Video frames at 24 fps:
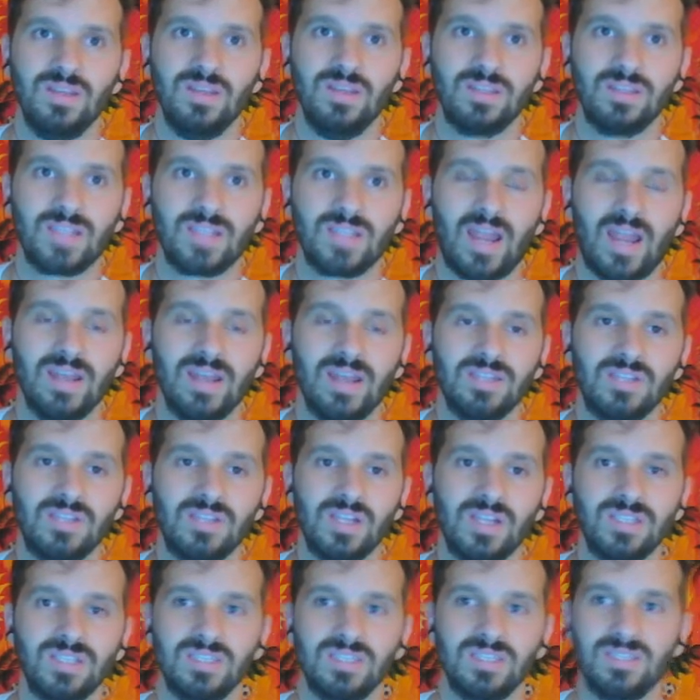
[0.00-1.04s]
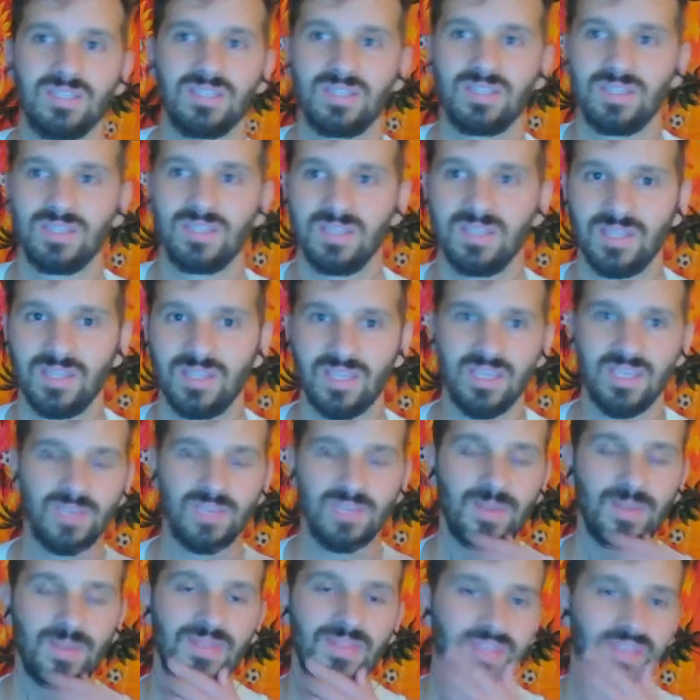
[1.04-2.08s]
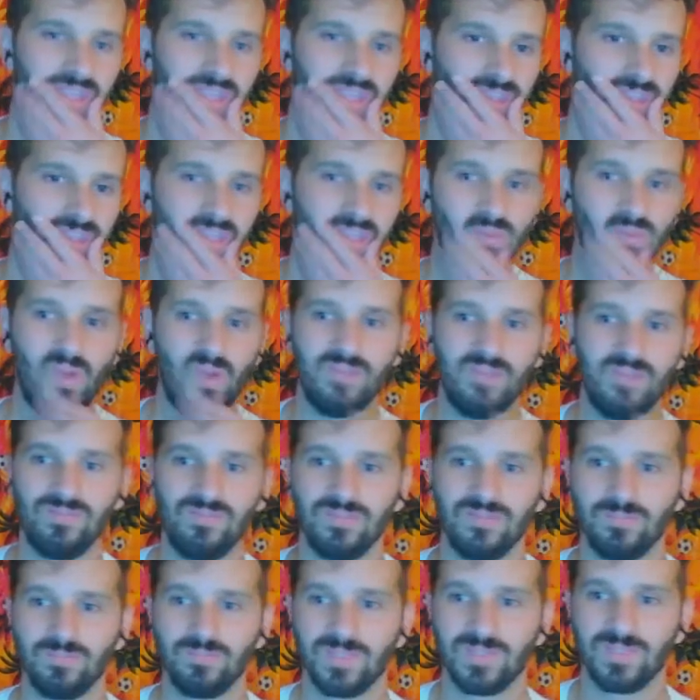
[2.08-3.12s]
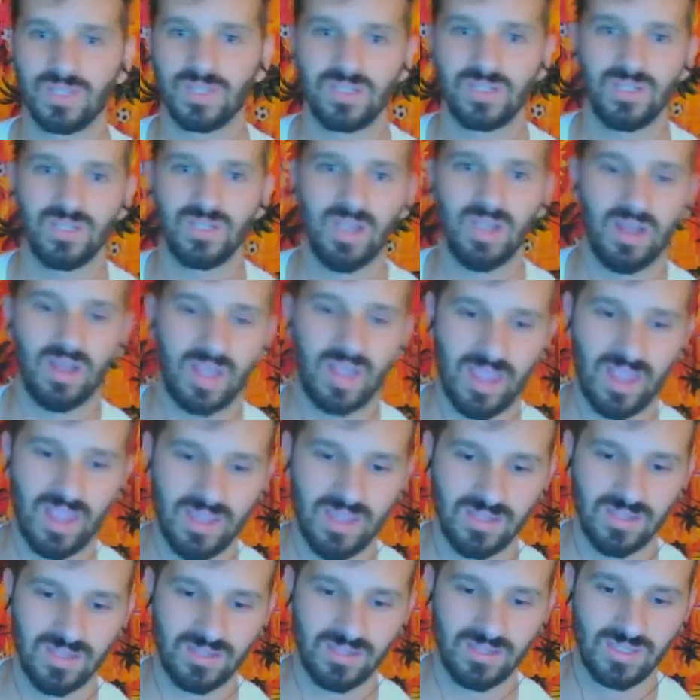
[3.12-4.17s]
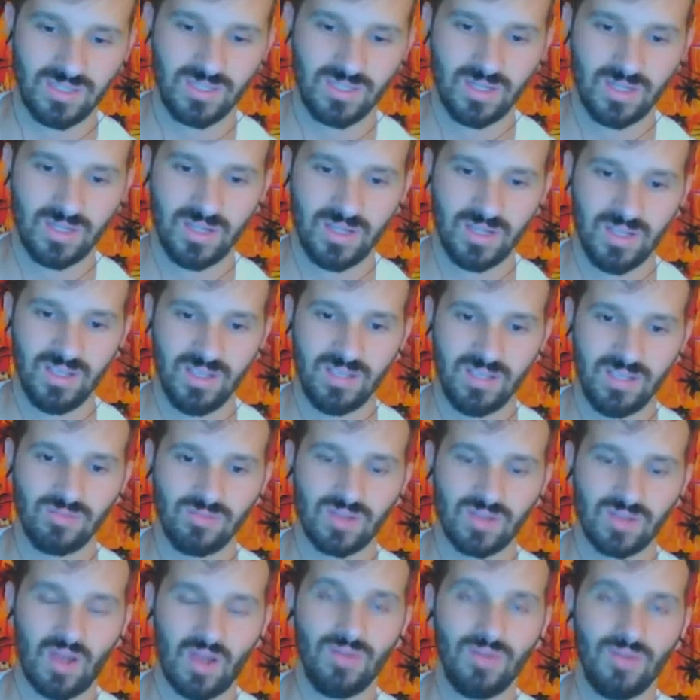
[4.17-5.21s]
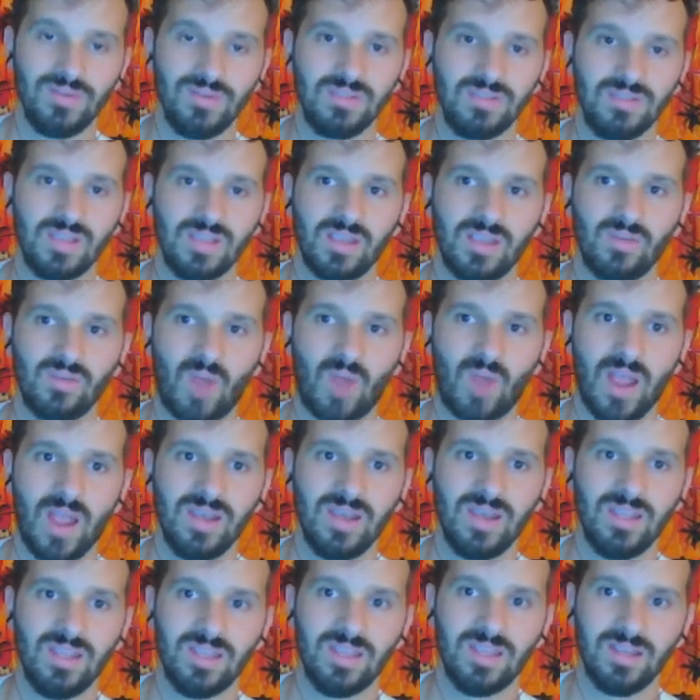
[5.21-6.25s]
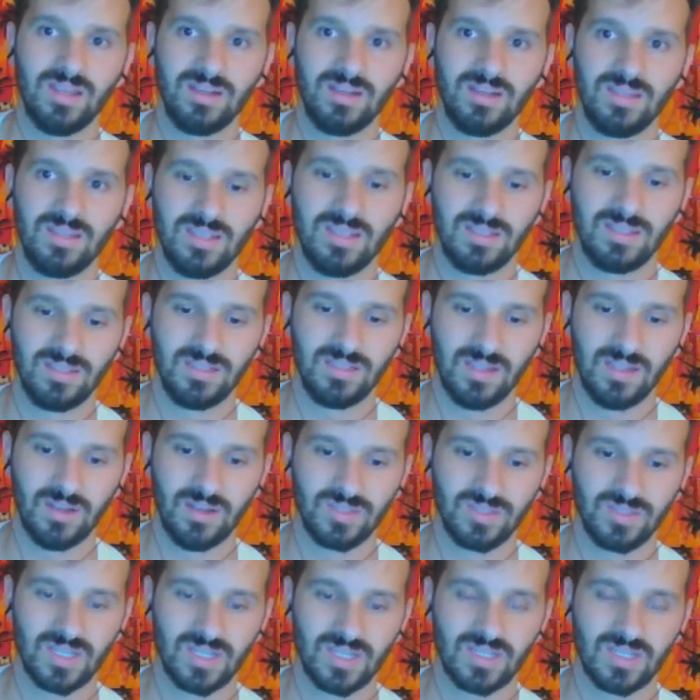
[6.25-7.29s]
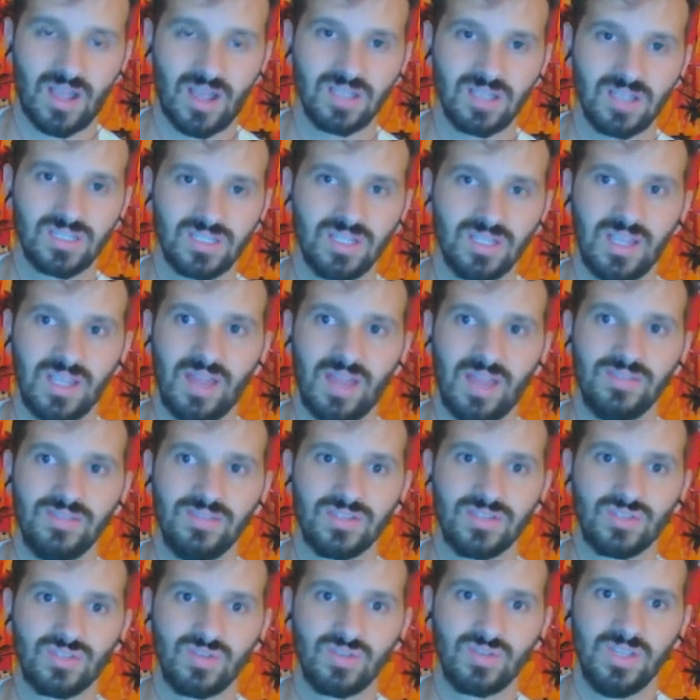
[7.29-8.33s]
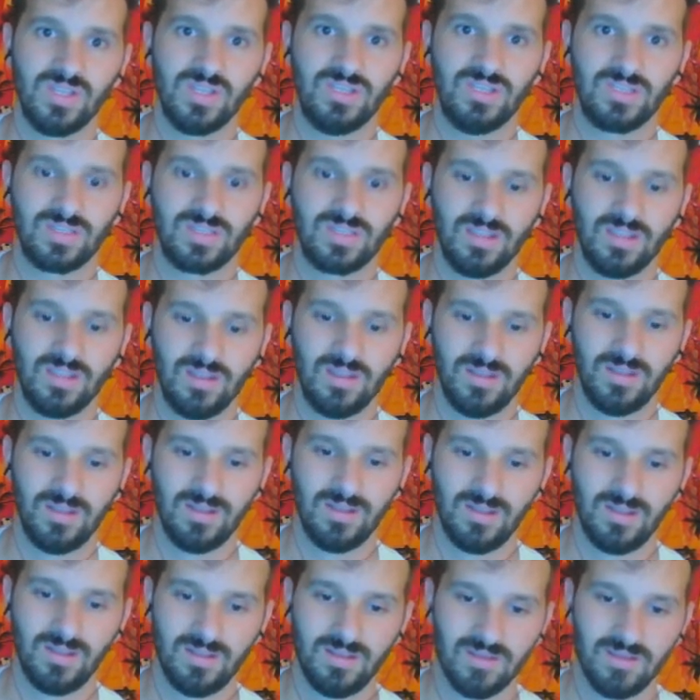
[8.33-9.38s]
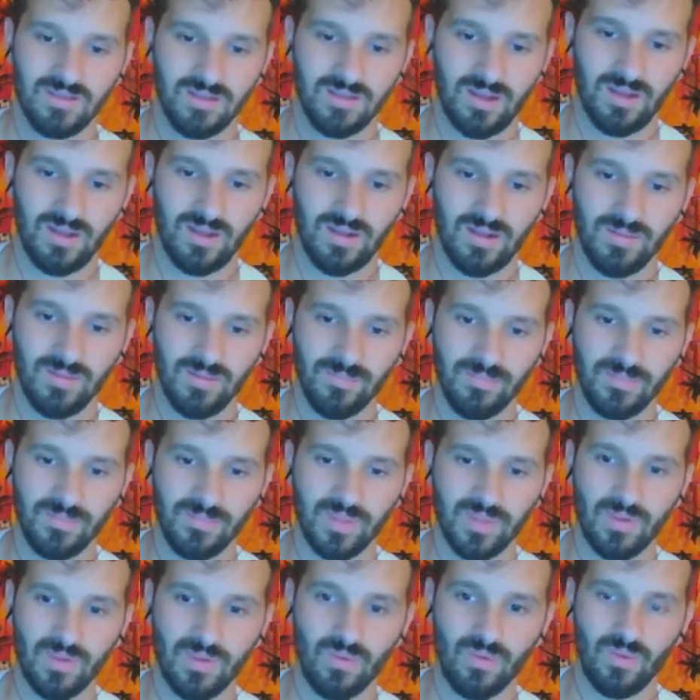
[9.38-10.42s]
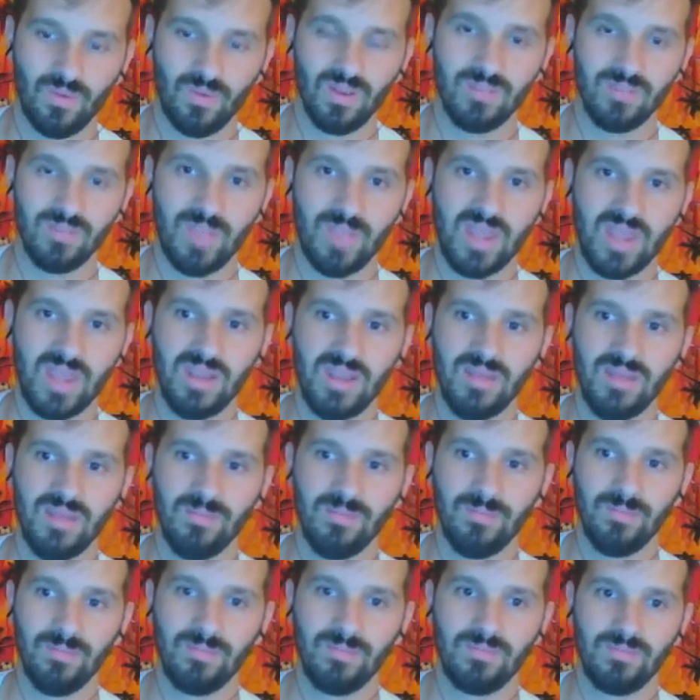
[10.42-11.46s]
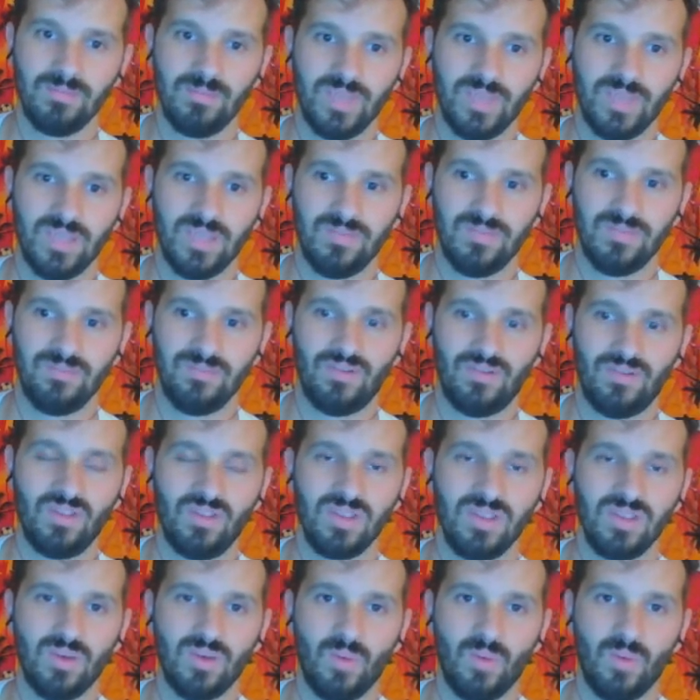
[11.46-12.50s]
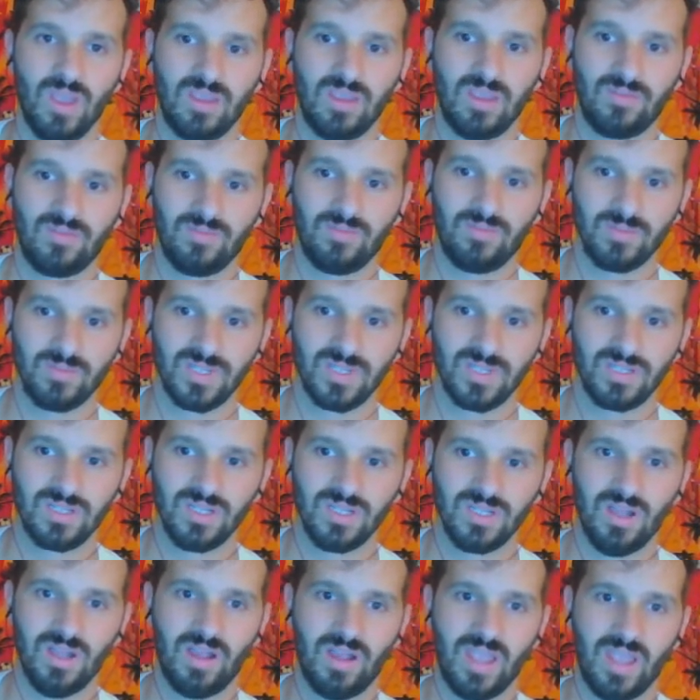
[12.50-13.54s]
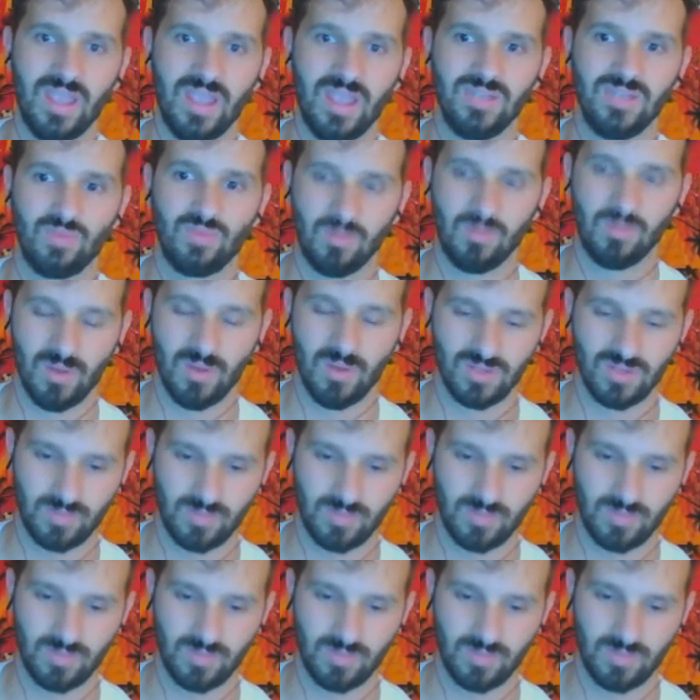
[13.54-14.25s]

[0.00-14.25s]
kind of just, he's been thinking this way from such a young age. He was always like grinding, and he, says hustling on the streets. It really made him be fully awake from such a young age, where most